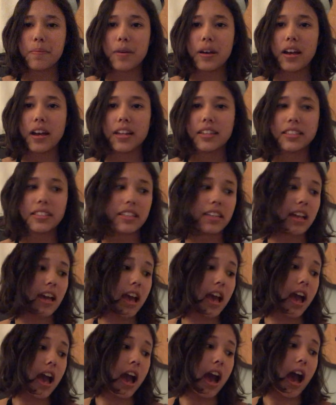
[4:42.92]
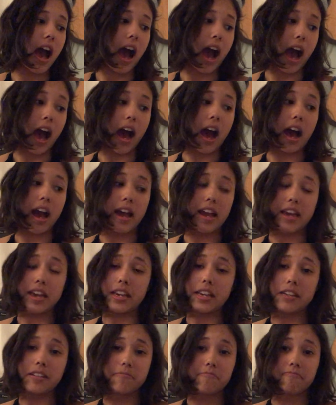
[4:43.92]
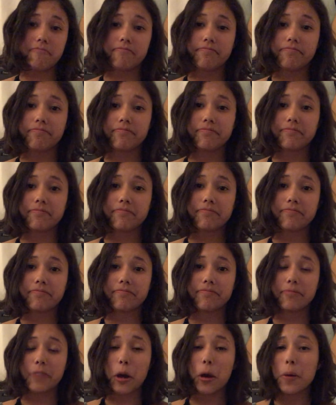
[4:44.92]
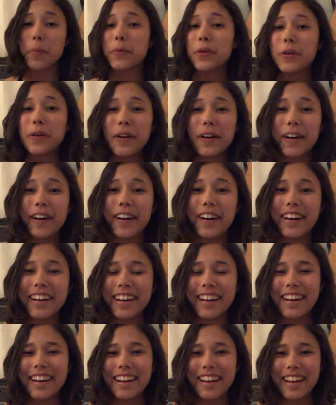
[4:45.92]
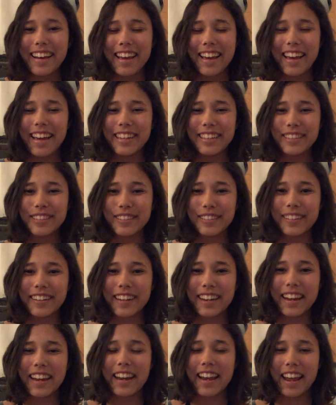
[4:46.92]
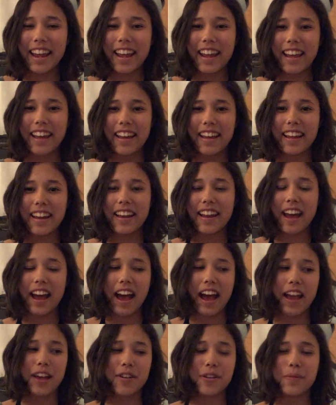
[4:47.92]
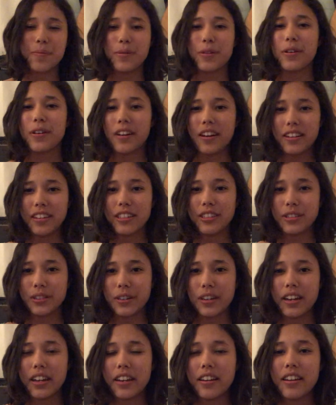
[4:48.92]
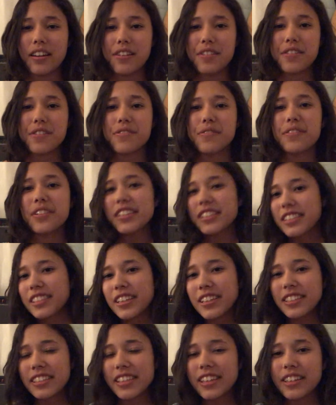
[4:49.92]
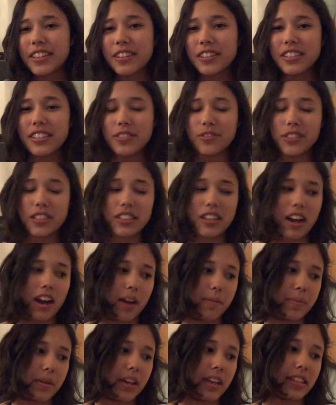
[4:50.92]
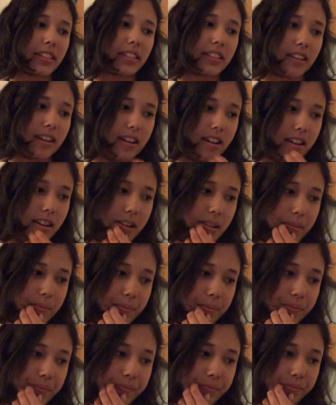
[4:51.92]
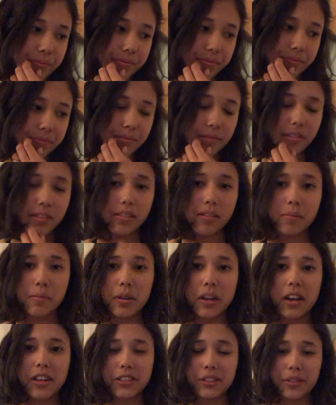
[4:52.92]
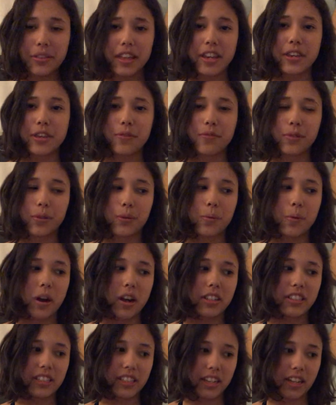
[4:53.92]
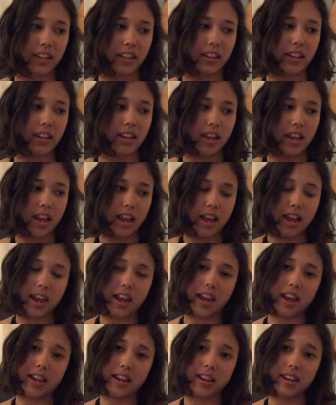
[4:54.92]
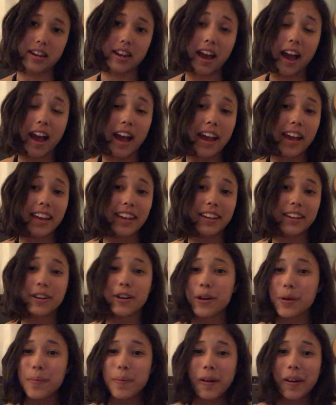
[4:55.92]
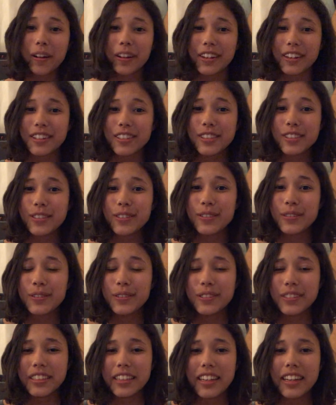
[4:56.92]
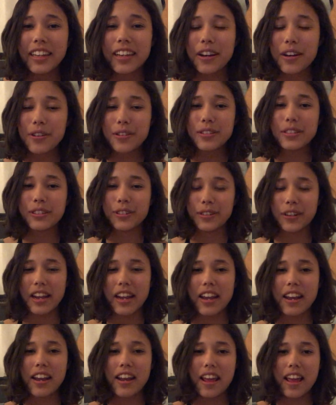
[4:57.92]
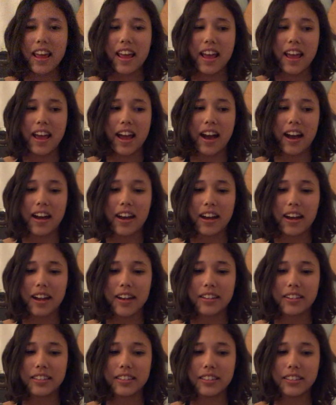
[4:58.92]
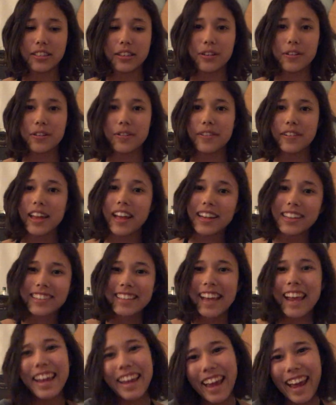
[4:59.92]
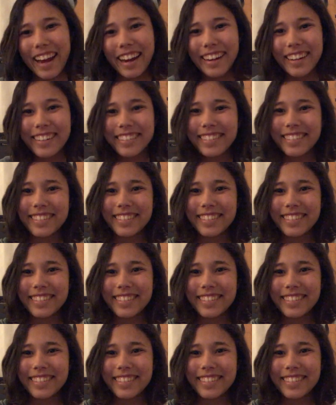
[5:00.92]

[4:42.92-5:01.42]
But I hope you all enjoyed, and I hope you all enjoyed researching your different topics. But also, thank you for watching, and I hope all your schooling goes great. So yeah, take care.